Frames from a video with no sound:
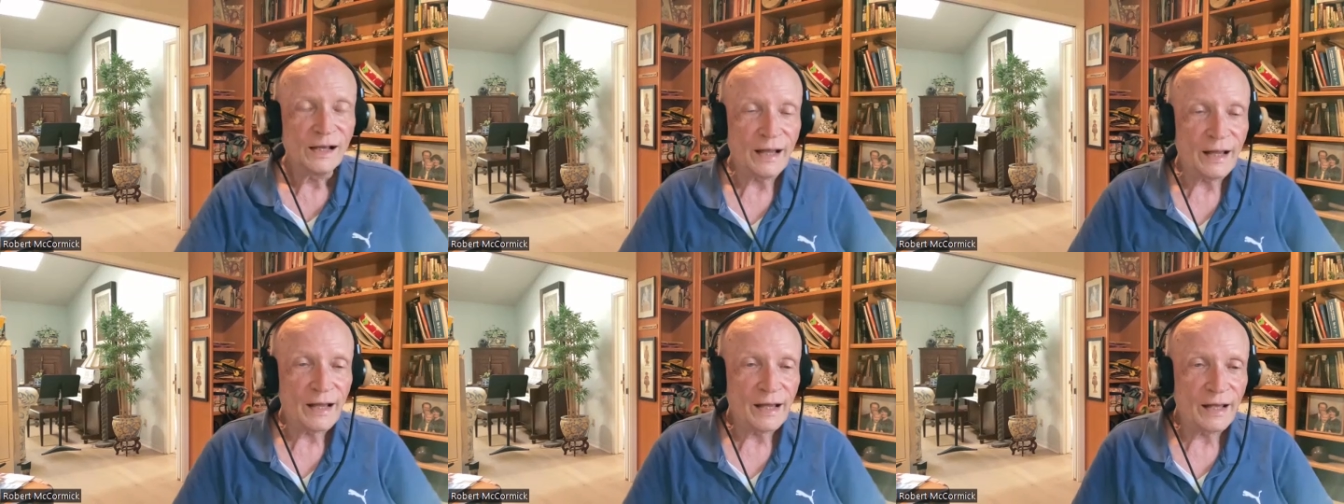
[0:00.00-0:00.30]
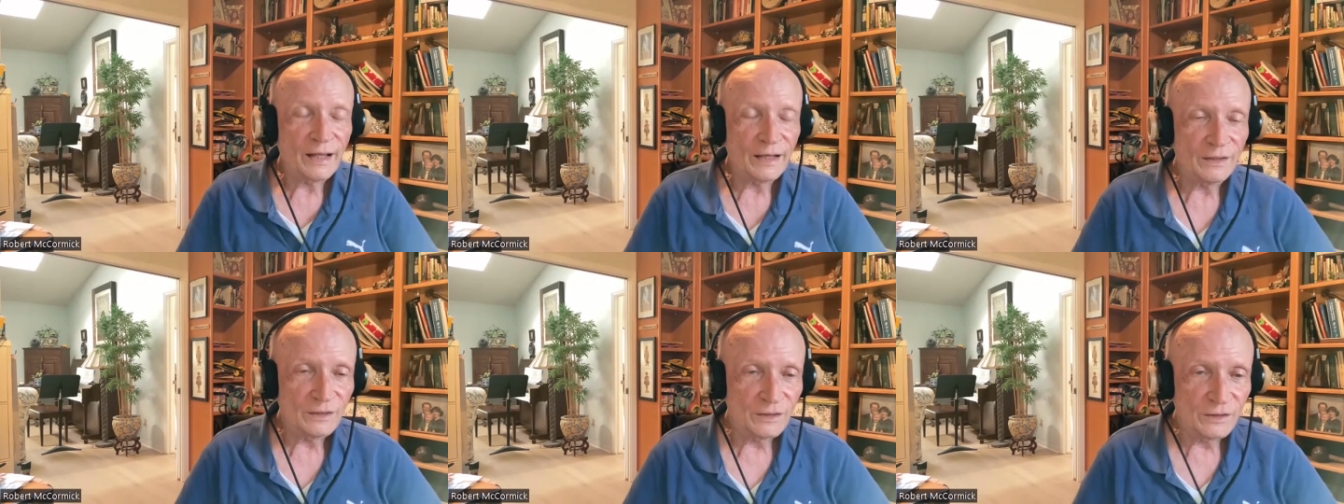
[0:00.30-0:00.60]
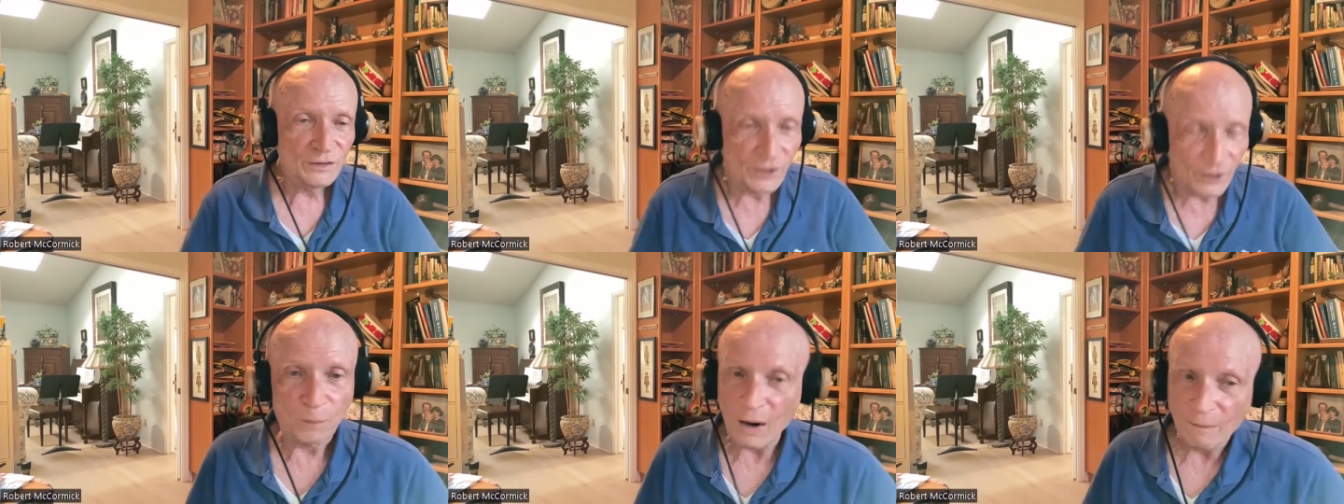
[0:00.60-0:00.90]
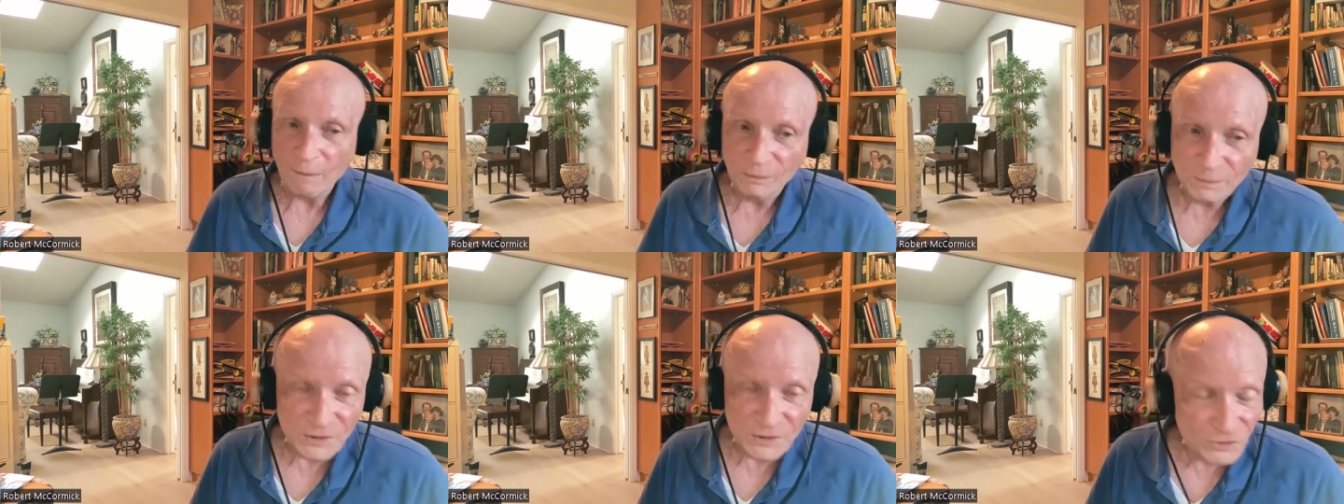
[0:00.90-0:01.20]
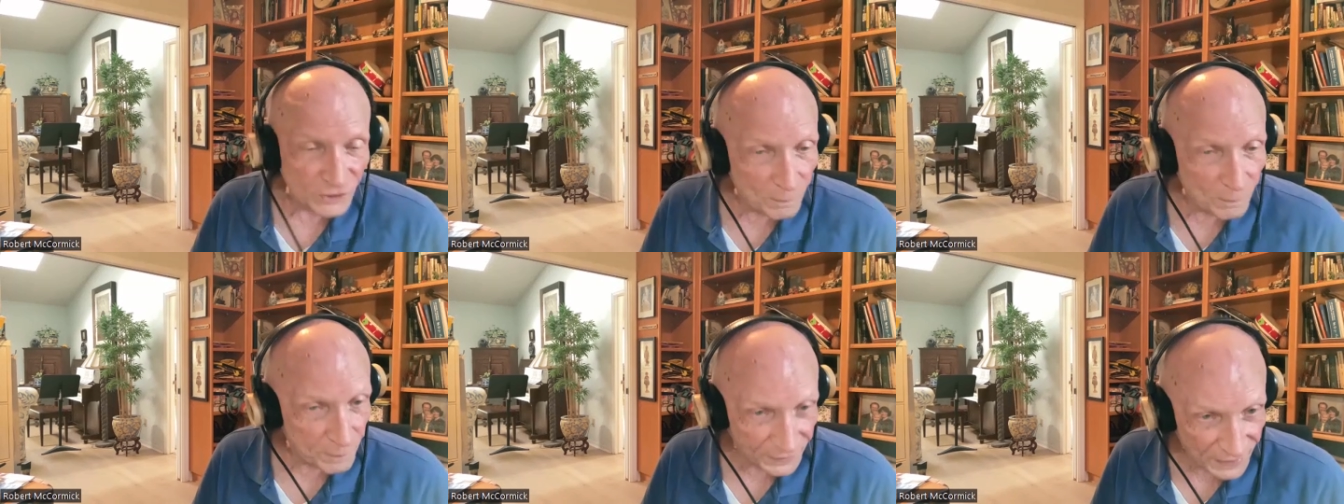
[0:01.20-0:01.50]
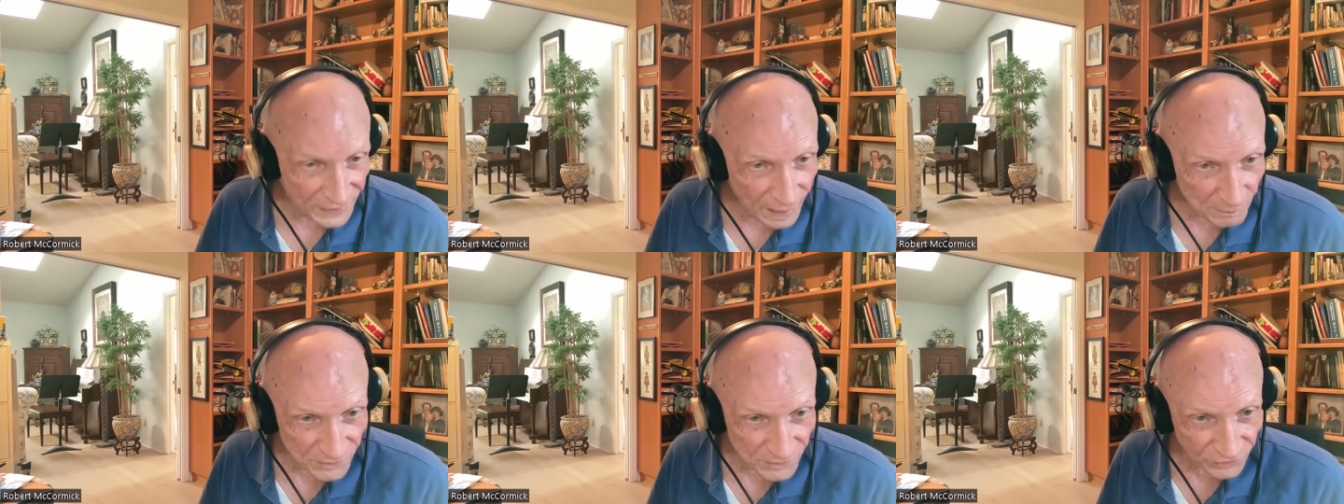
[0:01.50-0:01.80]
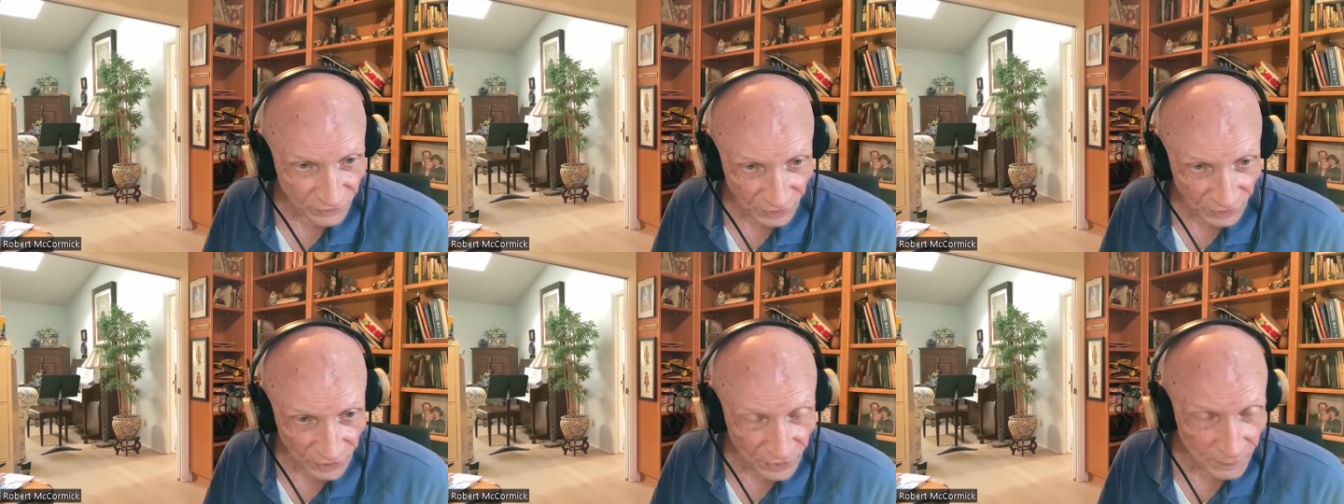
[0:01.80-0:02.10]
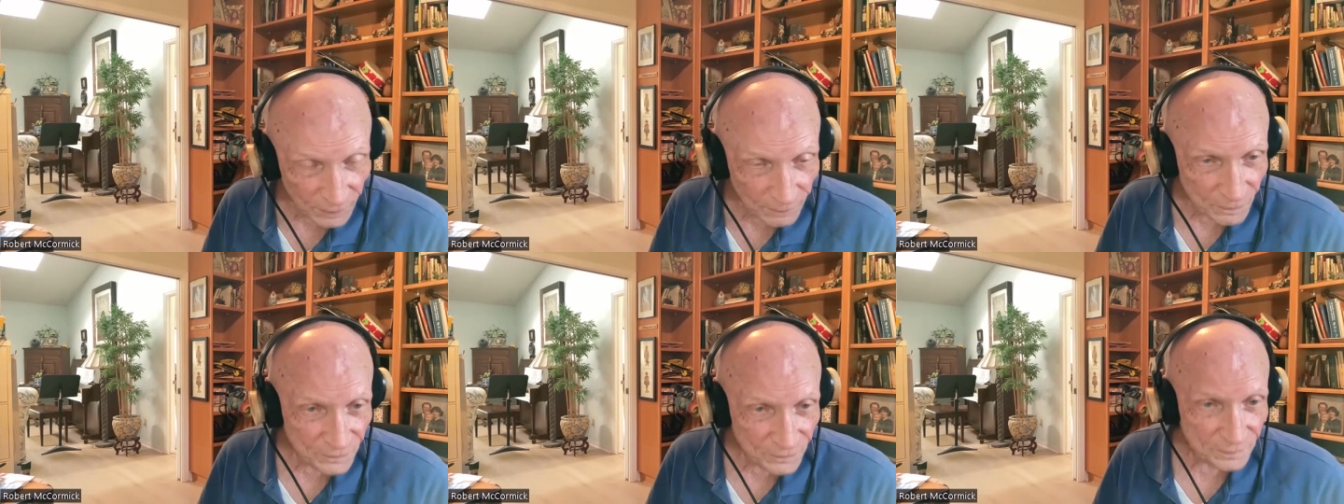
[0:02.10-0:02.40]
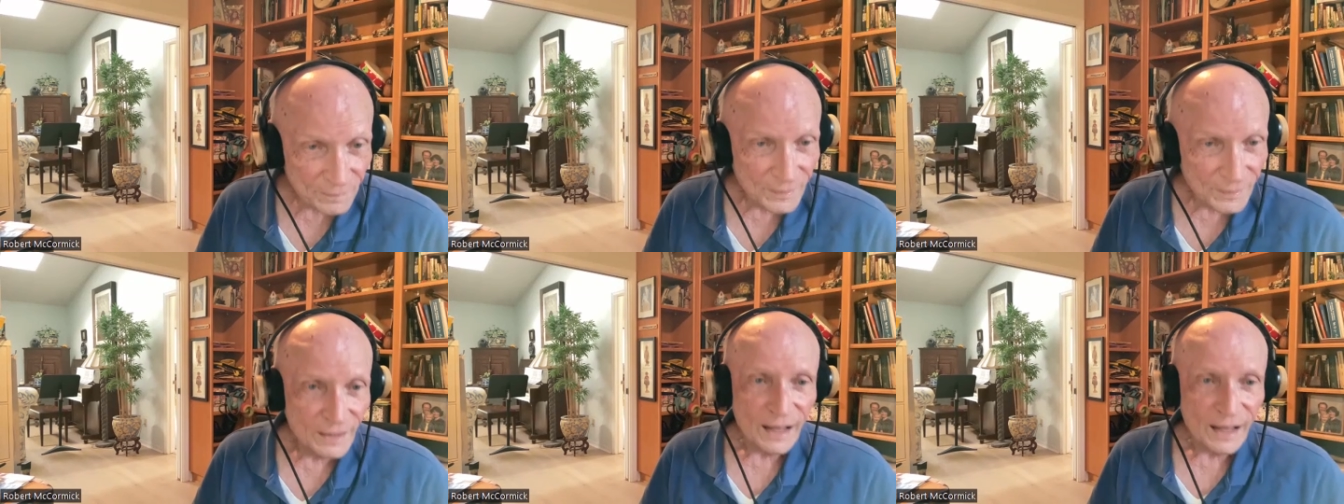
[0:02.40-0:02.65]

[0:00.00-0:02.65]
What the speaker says: And probably some Podemsky